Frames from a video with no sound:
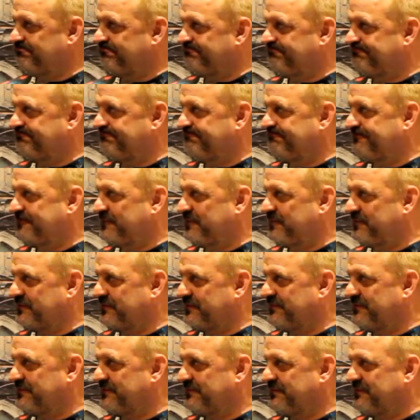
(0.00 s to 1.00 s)

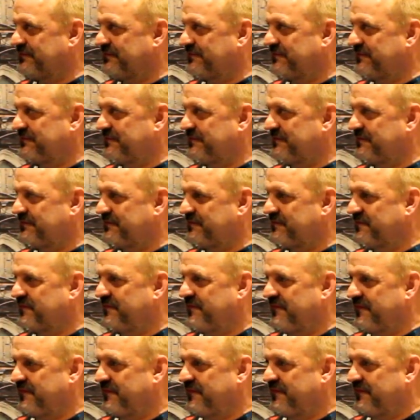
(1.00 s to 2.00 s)

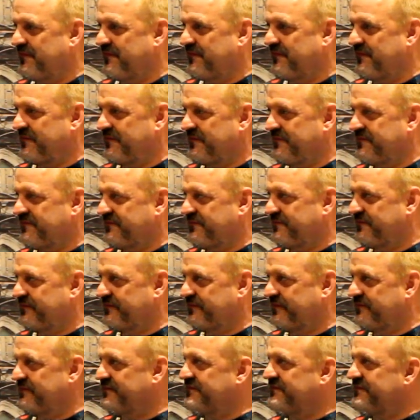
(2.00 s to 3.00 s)

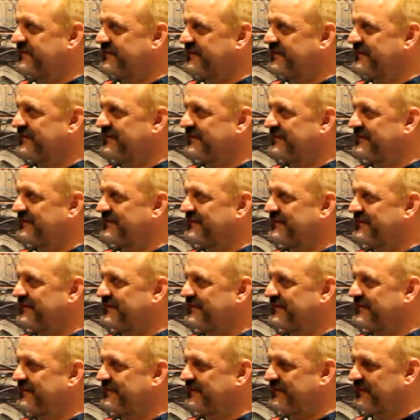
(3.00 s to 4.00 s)

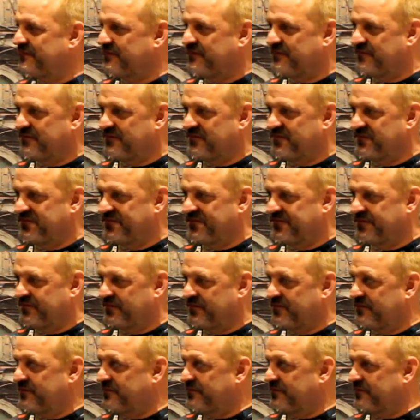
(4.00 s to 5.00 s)

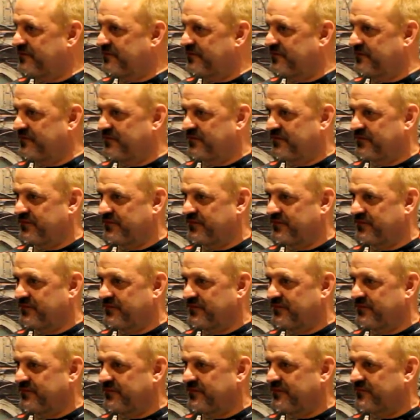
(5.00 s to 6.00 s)

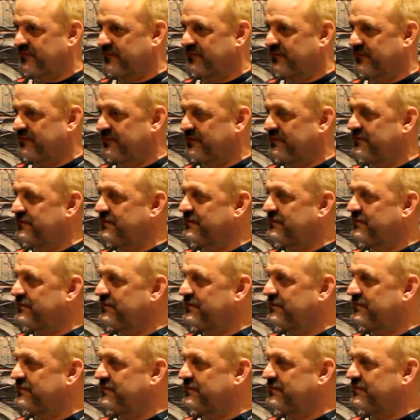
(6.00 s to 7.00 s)
No words are spoken by the person on screen.